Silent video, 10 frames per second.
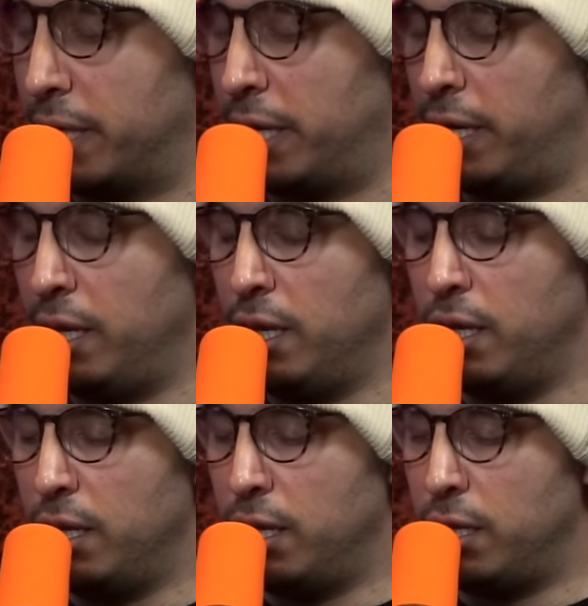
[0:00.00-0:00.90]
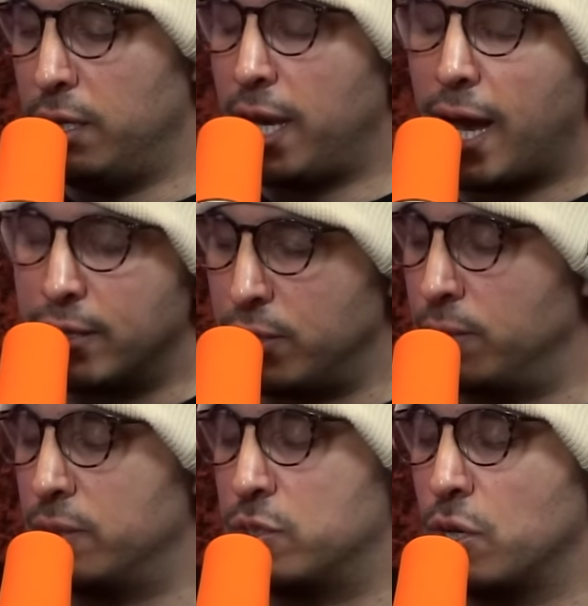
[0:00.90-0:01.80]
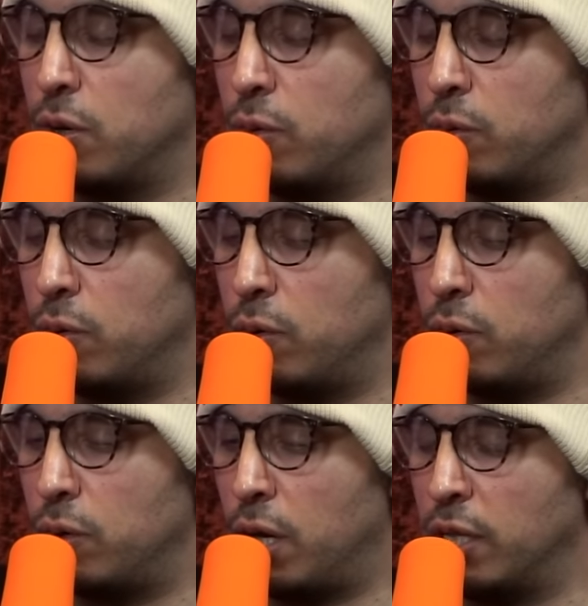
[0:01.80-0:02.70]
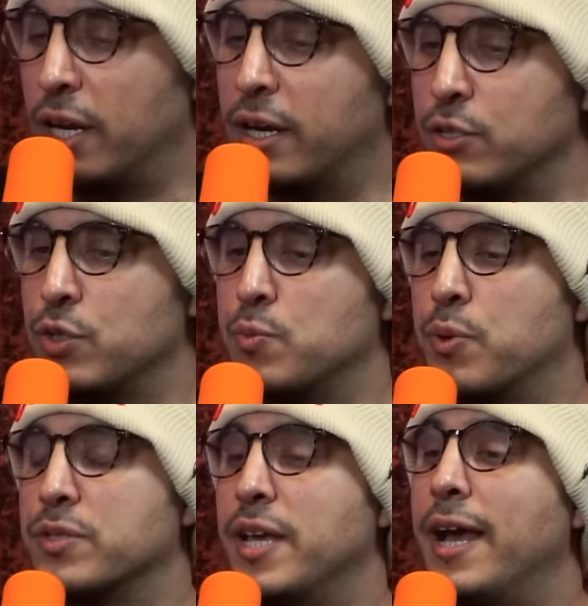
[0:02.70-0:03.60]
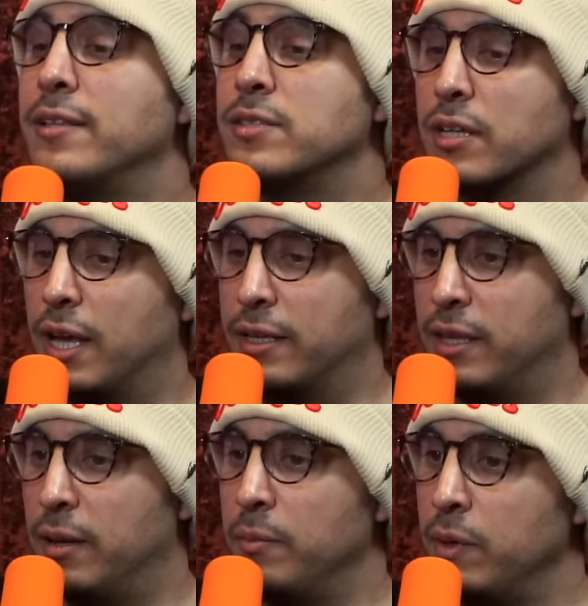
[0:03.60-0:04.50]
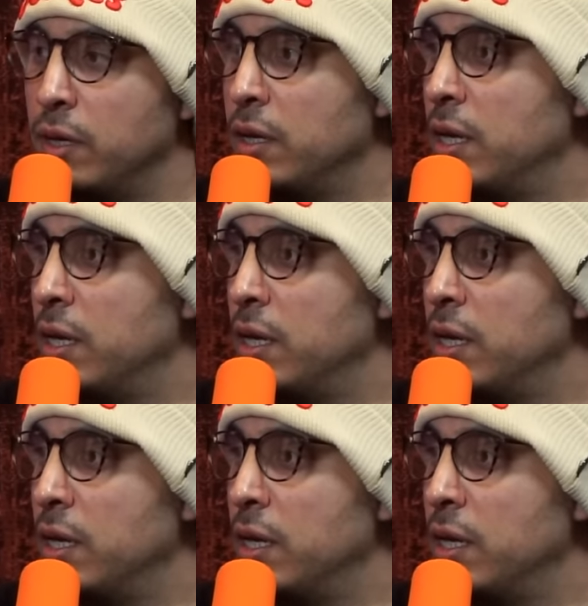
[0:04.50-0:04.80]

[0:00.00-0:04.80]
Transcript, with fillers: But like, yeah, dude. So a lot of countries pretend to like them.